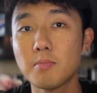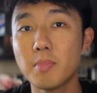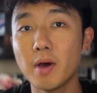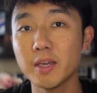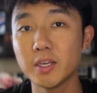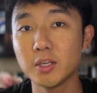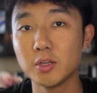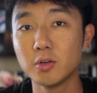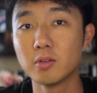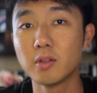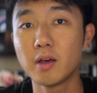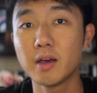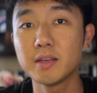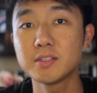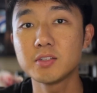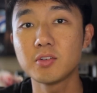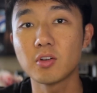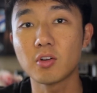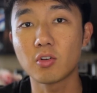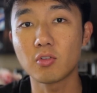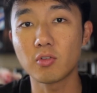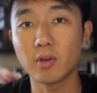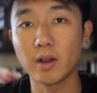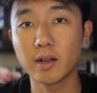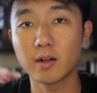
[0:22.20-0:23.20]
by utilizing your
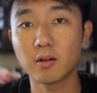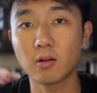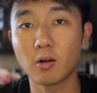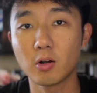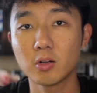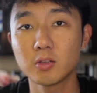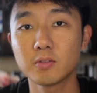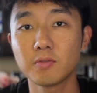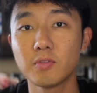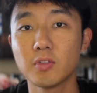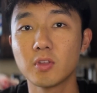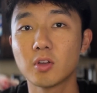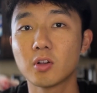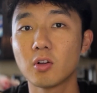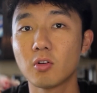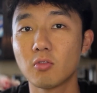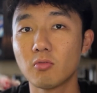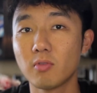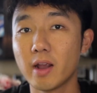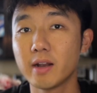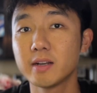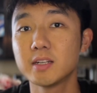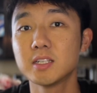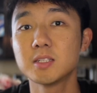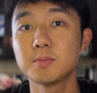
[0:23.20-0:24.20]
credit cards for the
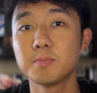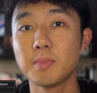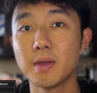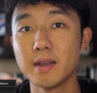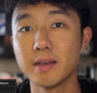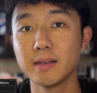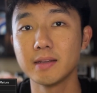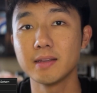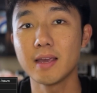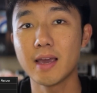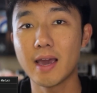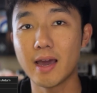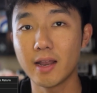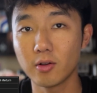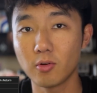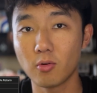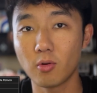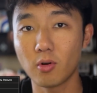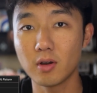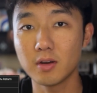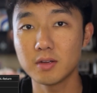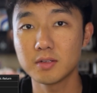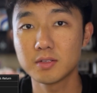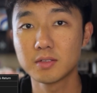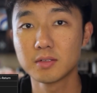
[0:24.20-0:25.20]
correct spending
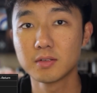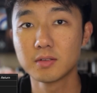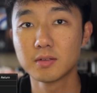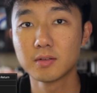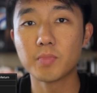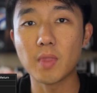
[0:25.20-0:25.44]
categories.